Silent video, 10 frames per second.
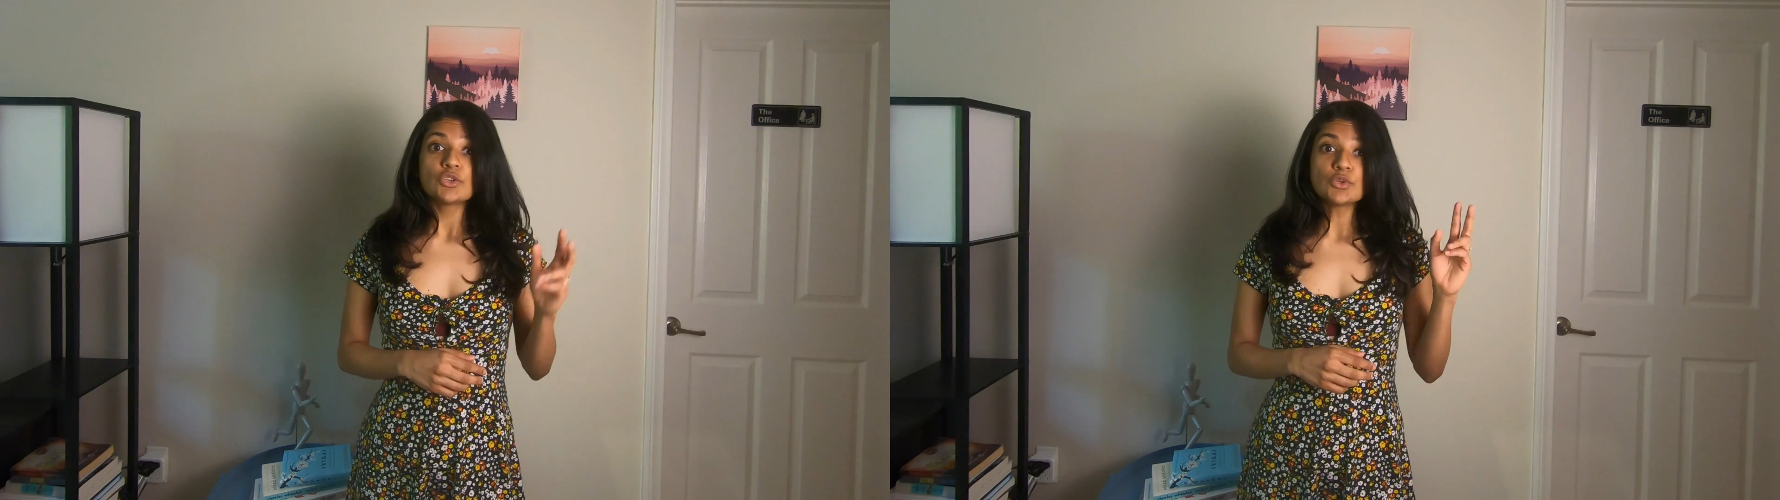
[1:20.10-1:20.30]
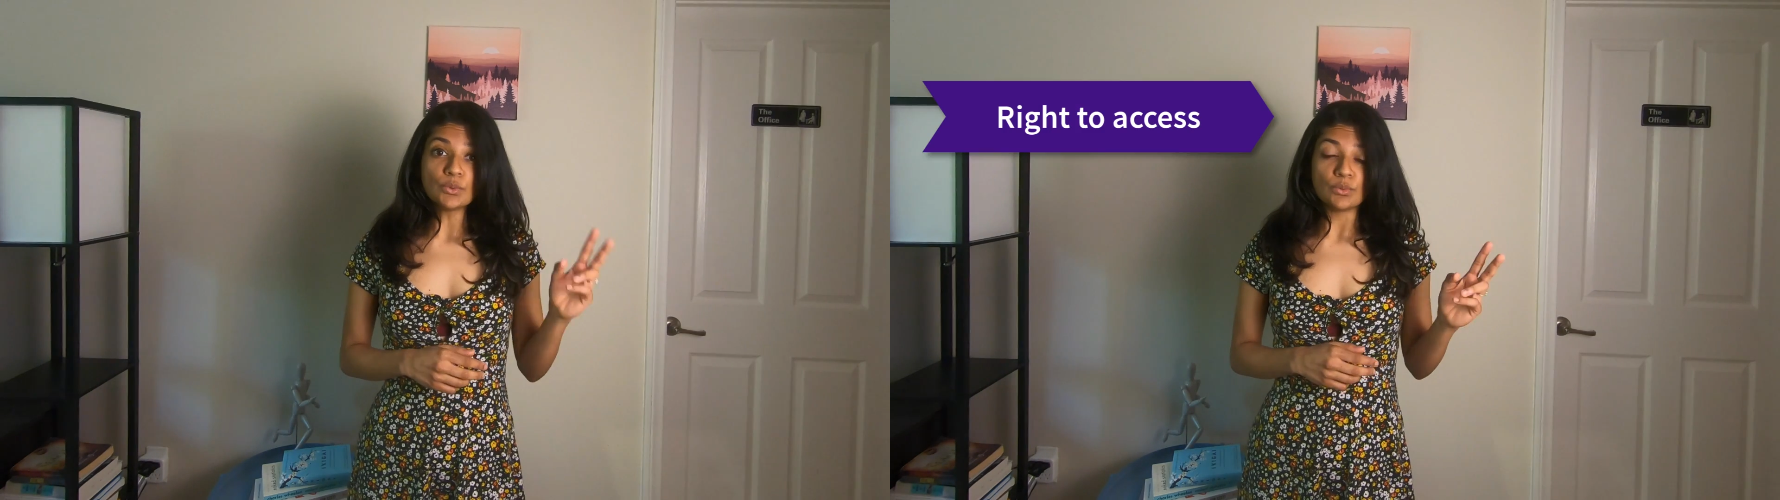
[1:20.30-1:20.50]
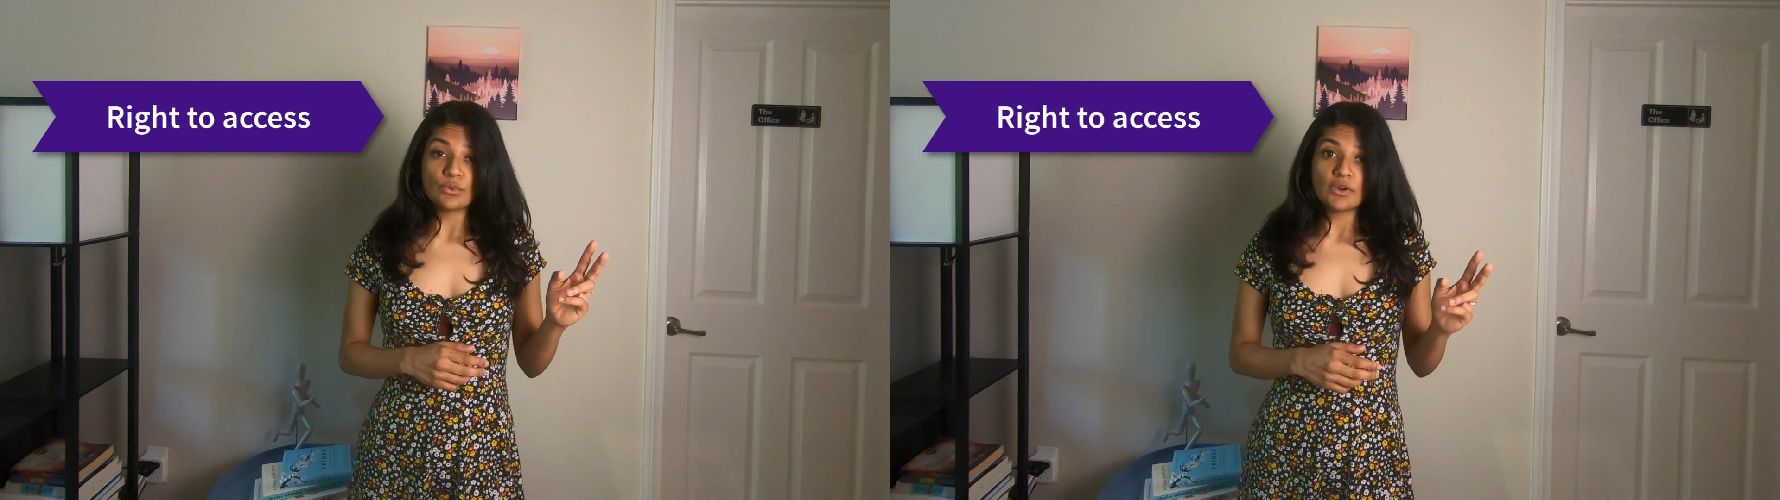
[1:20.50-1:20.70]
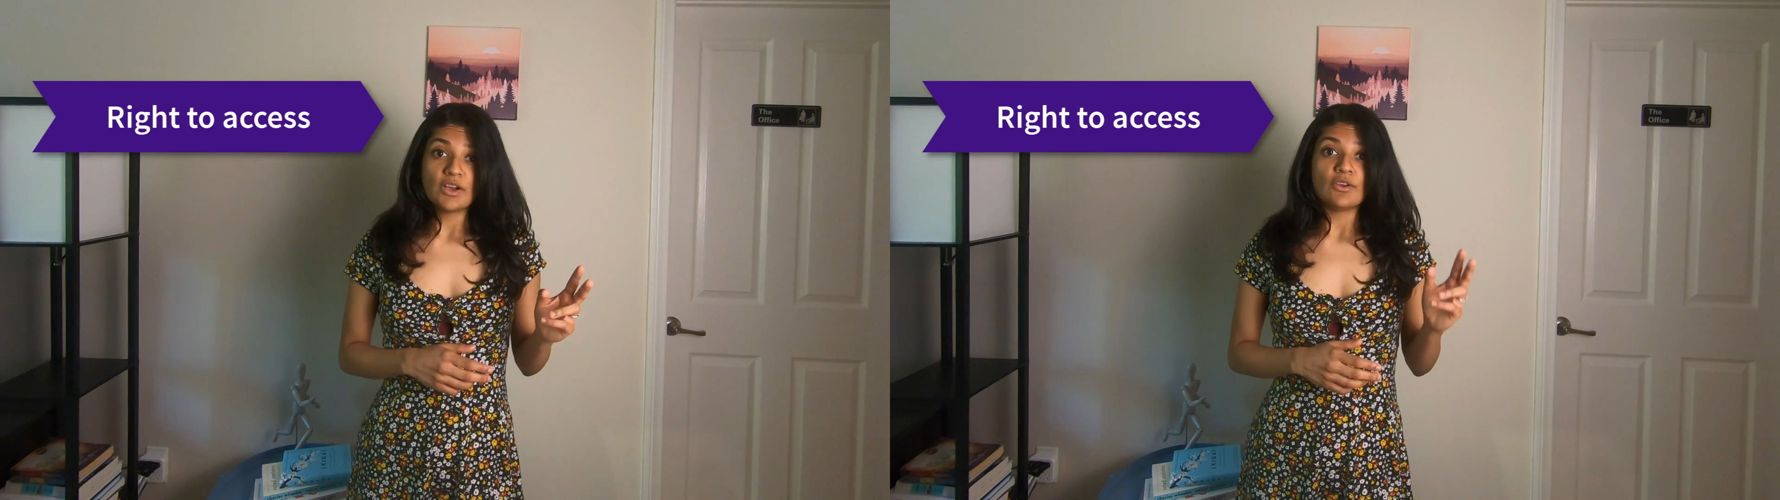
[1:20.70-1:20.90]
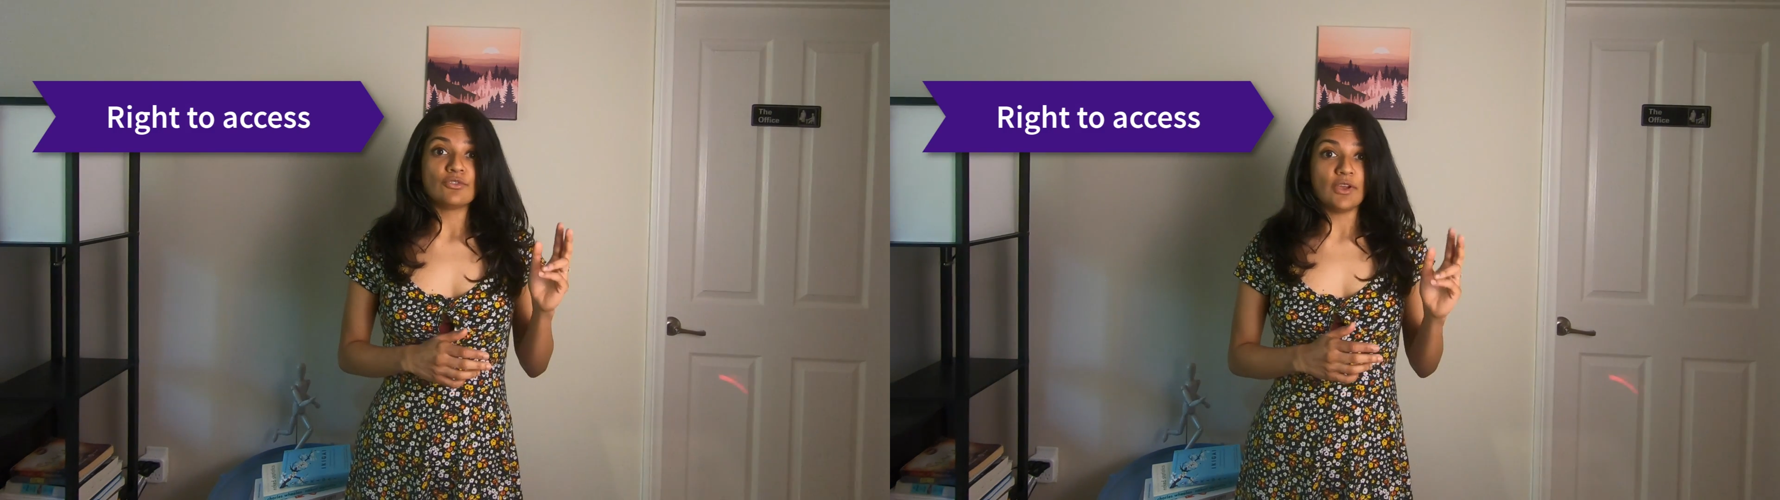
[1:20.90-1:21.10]
Two,
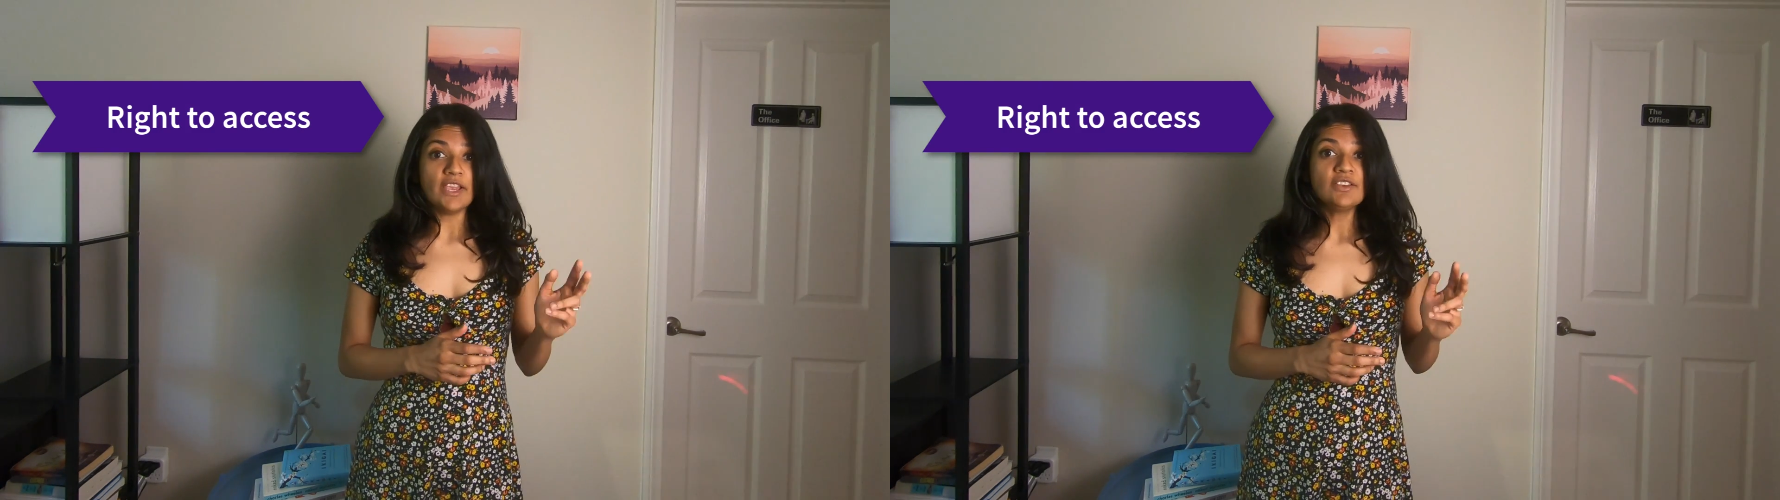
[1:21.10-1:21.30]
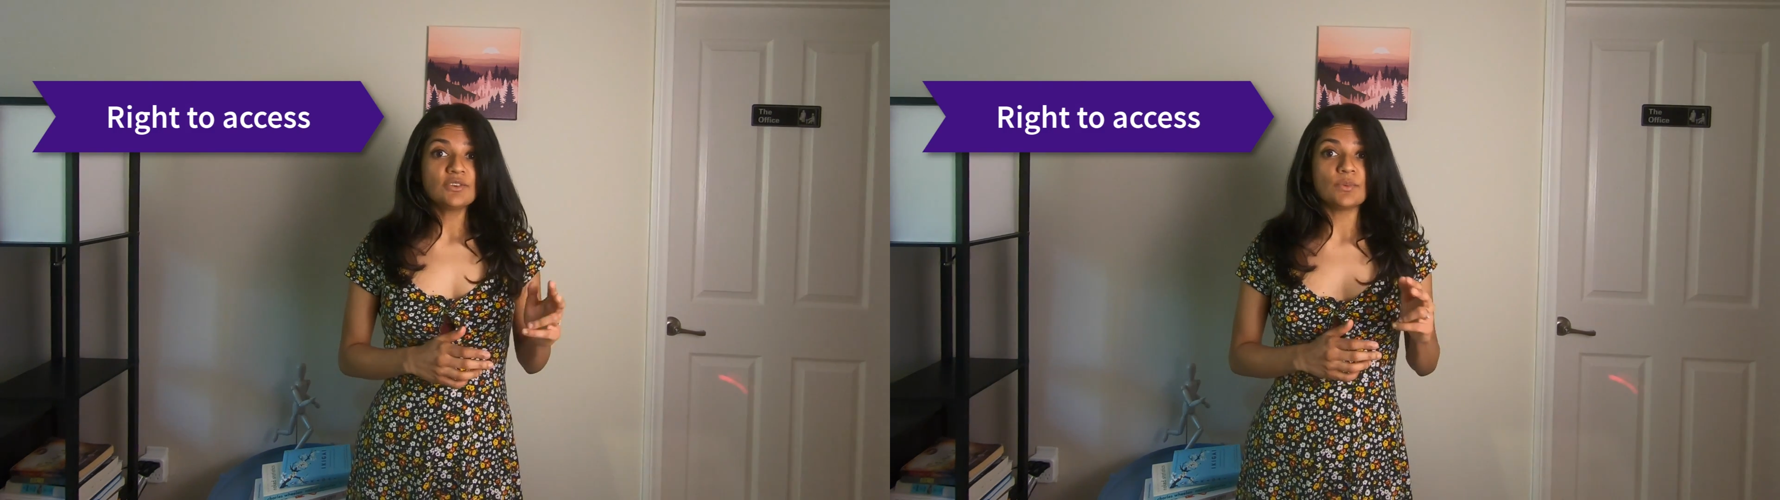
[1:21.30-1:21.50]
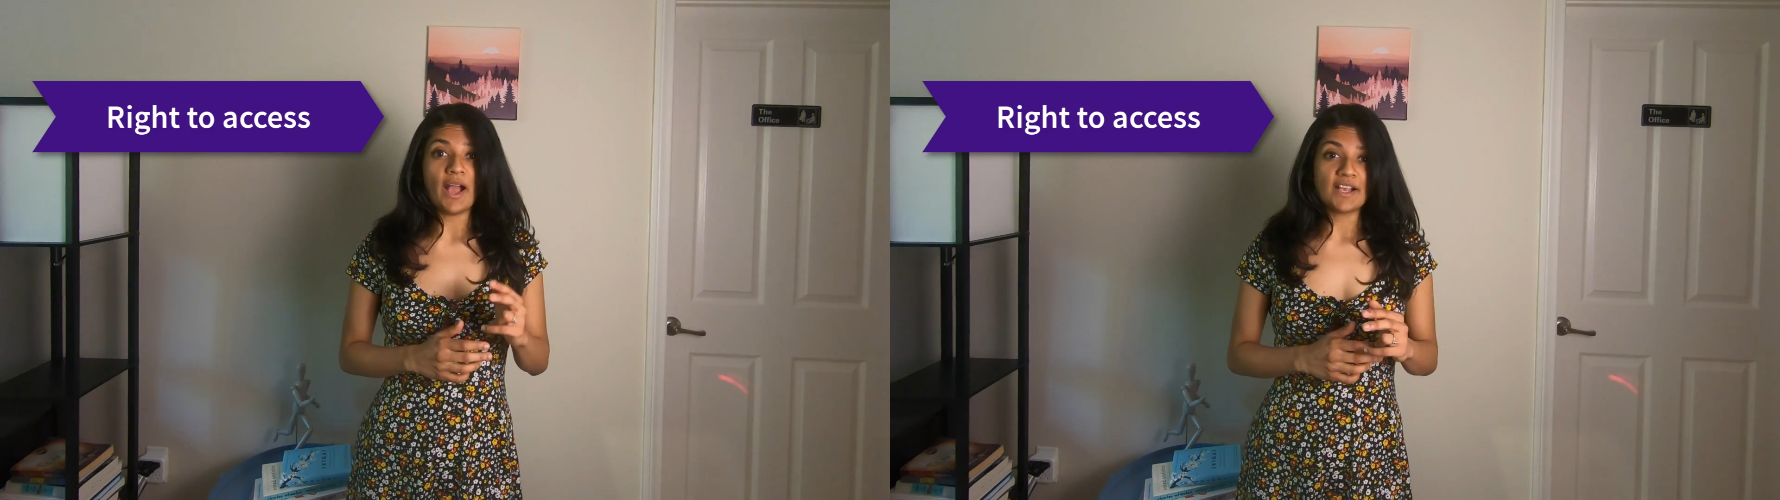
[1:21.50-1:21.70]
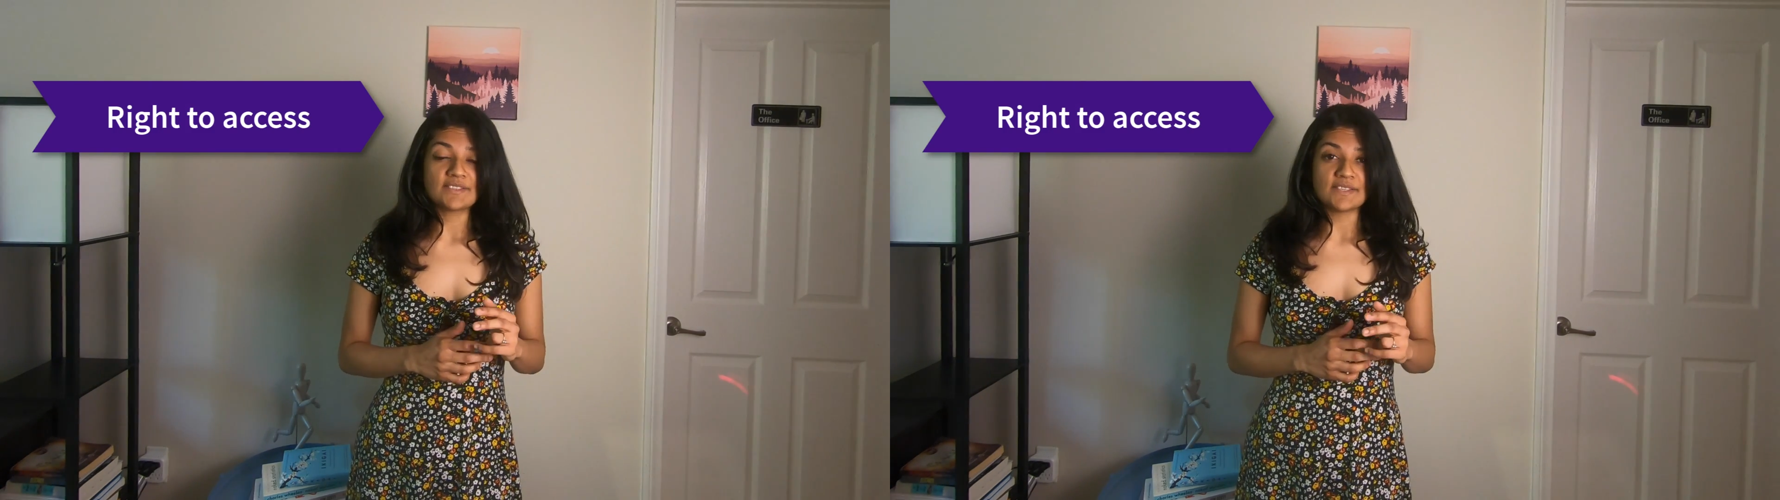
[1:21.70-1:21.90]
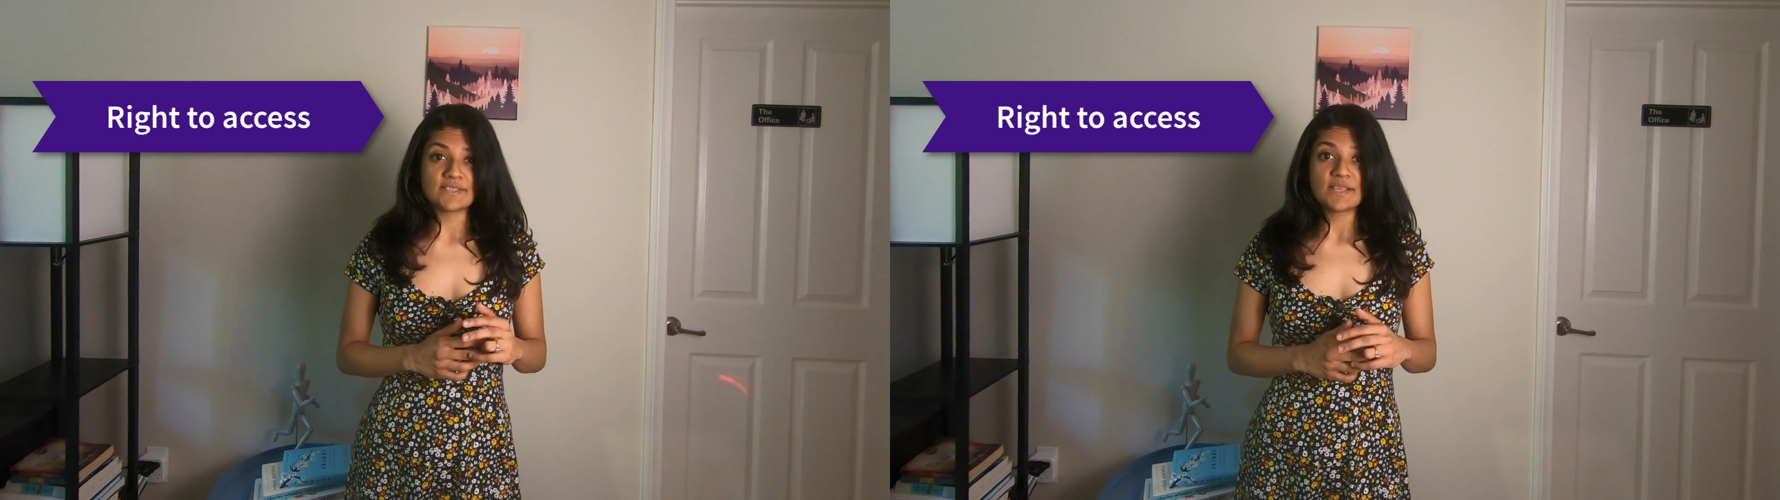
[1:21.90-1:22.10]
right to
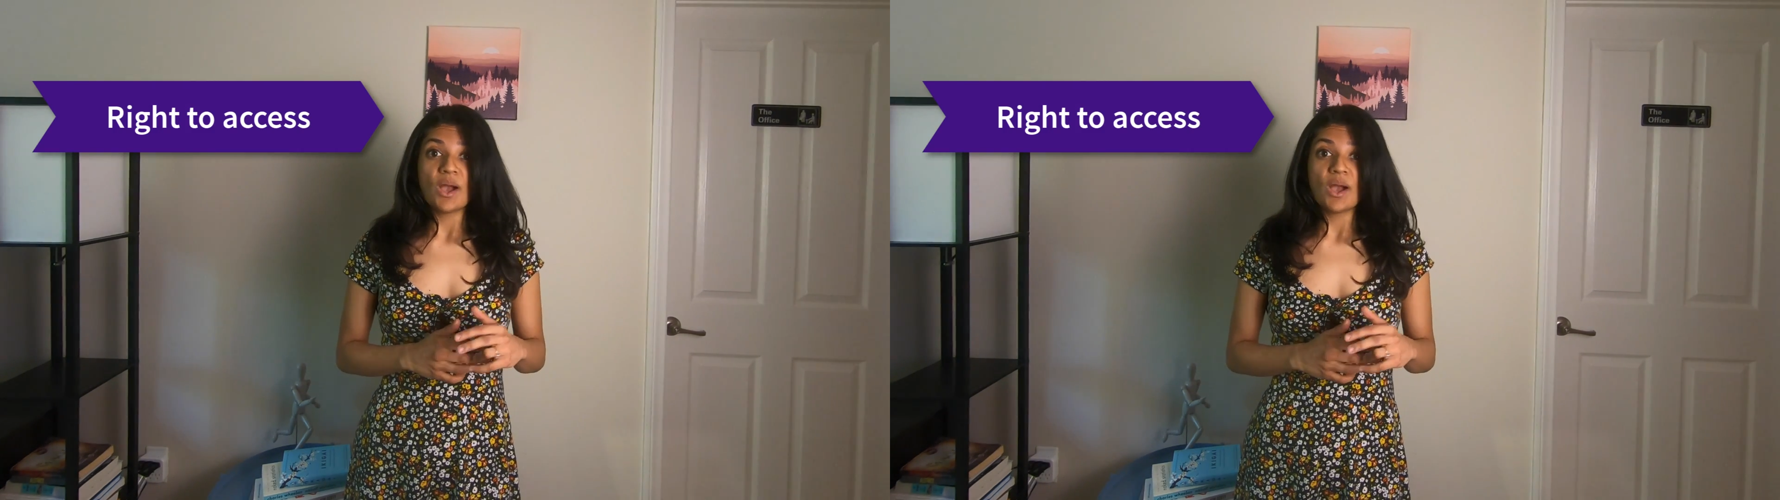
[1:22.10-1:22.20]
access,